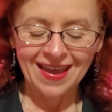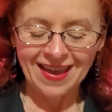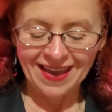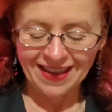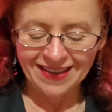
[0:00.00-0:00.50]

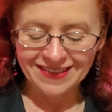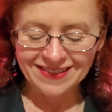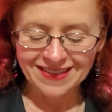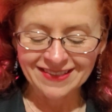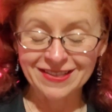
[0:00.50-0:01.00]

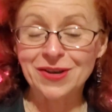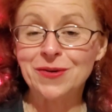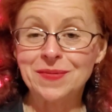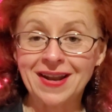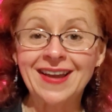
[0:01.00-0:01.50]
And
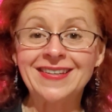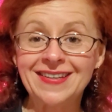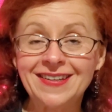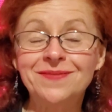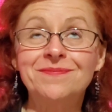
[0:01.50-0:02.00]
so, but I
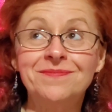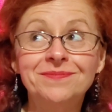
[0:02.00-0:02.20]
did